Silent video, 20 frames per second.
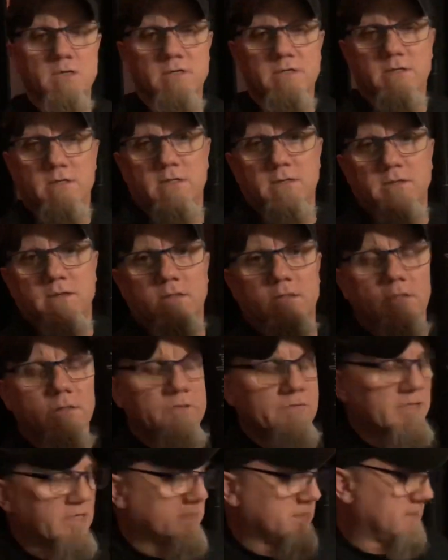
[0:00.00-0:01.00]
it, and the
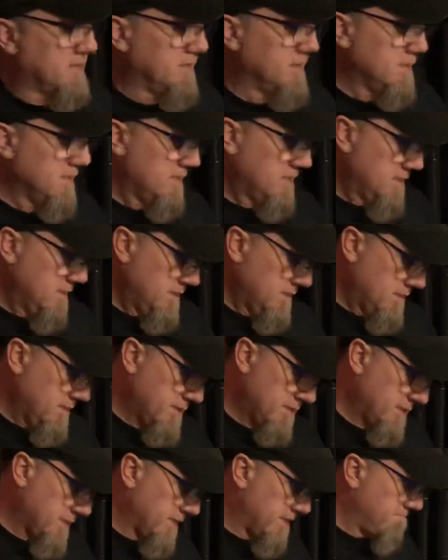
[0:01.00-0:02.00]
lyrics.
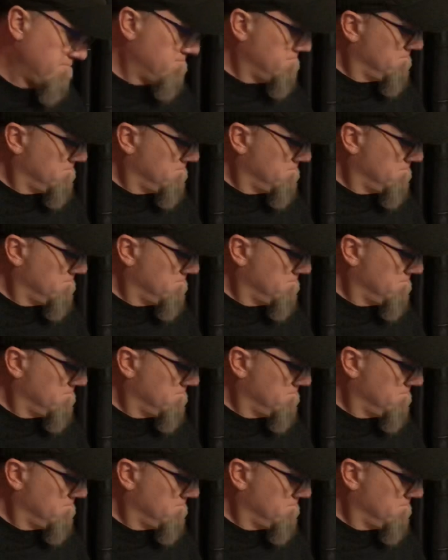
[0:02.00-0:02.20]
Uh,